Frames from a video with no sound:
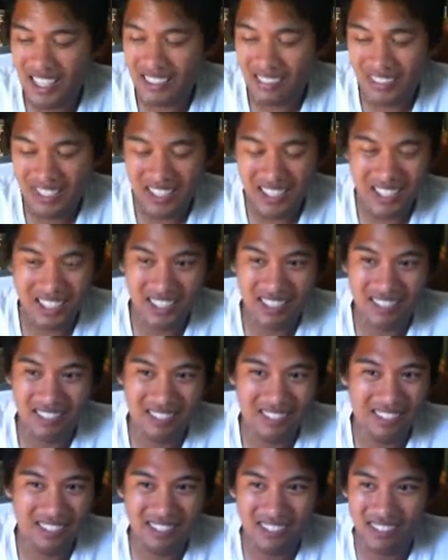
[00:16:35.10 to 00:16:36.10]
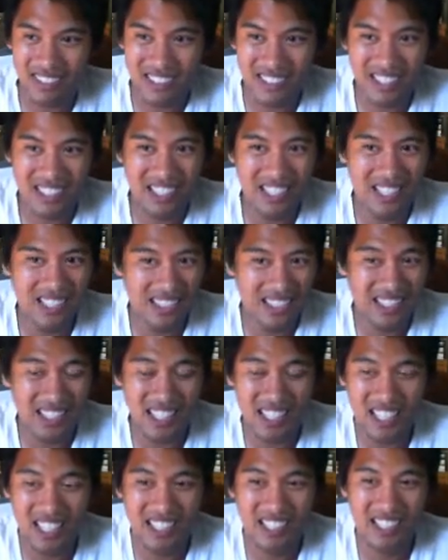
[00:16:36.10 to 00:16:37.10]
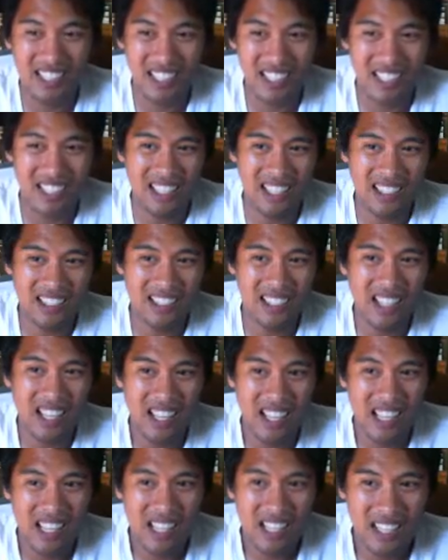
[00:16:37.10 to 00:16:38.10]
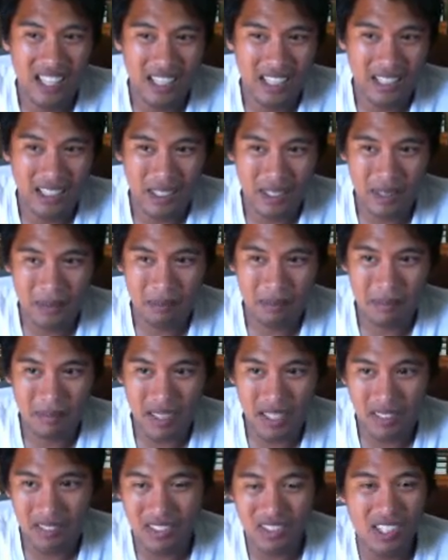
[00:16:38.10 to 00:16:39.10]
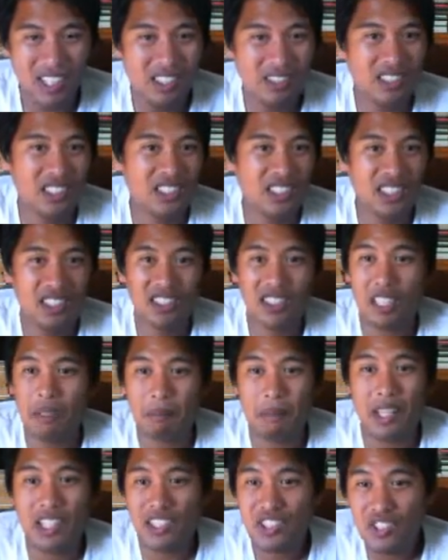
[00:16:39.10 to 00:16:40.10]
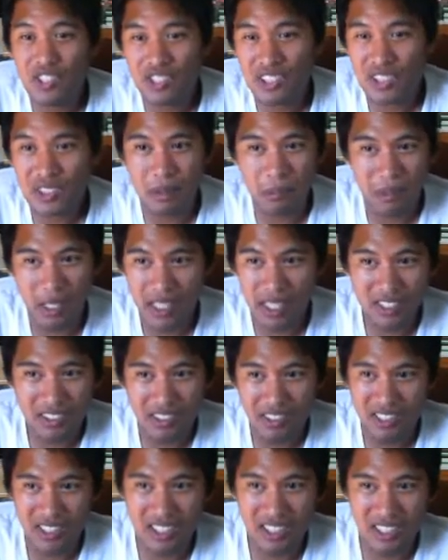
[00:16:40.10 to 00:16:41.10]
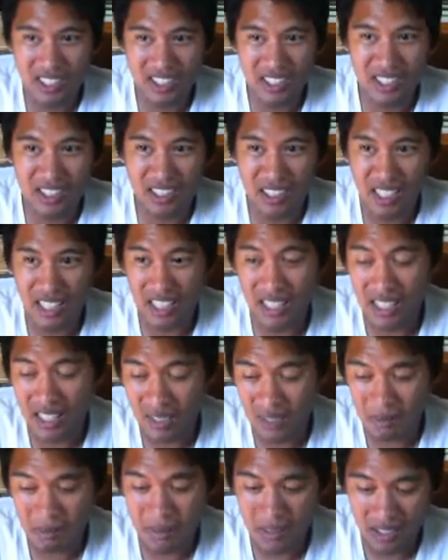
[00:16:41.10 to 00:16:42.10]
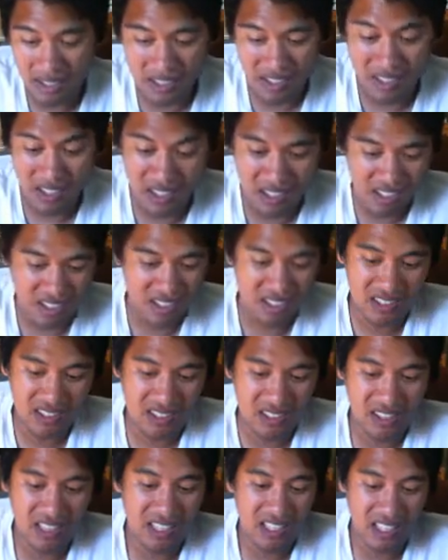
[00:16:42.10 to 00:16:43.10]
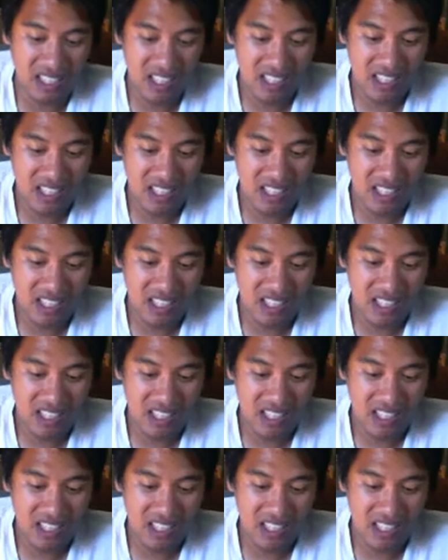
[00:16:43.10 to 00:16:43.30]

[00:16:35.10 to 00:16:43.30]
I mean, what can I say? You know, um, obviously it's not my choice to make or anything like that, but you know, it's just